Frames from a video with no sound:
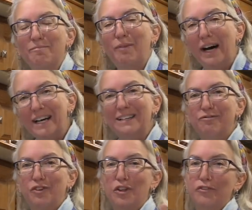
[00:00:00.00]
But
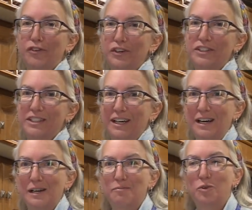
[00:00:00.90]
for the first
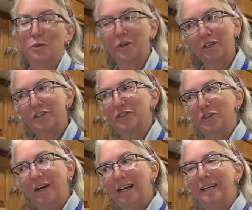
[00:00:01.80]
time, we're gonna
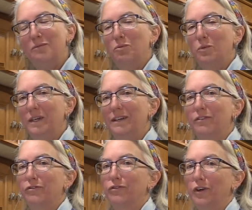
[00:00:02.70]
try it with
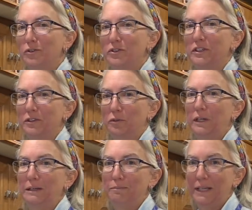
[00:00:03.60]
frozen
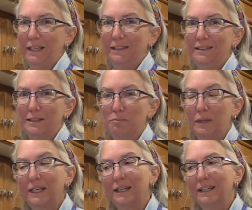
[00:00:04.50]
green beans
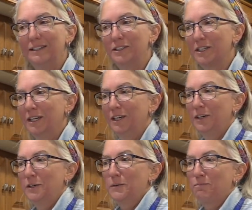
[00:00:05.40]
because
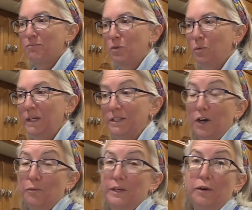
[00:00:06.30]
we
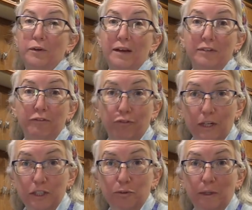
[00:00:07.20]
don't have any
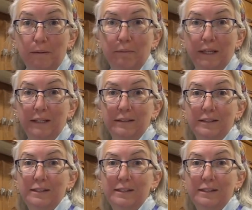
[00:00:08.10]
fresh green beans.